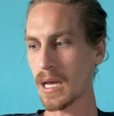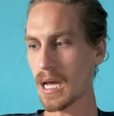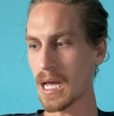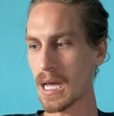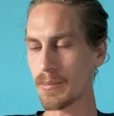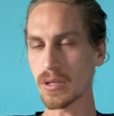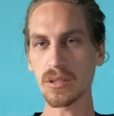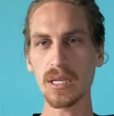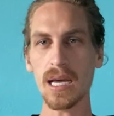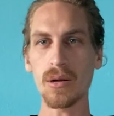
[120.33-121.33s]
because
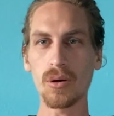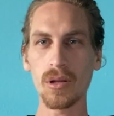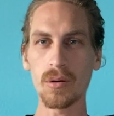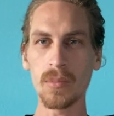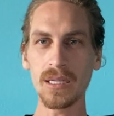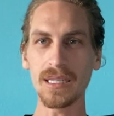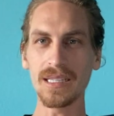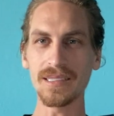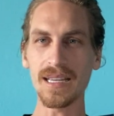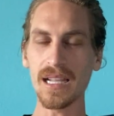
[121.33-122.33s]
she had all her money
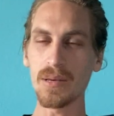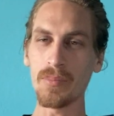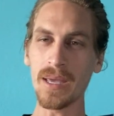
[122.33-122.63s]
in Italian